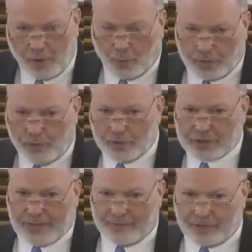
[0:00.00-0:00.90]
When you
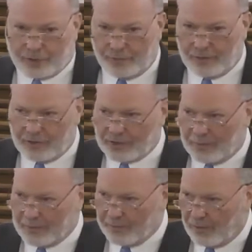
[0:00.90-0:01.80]
discover that you've done
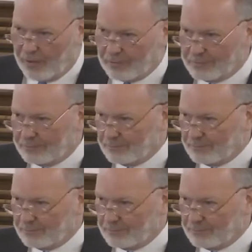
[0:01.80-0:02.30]
something wrong,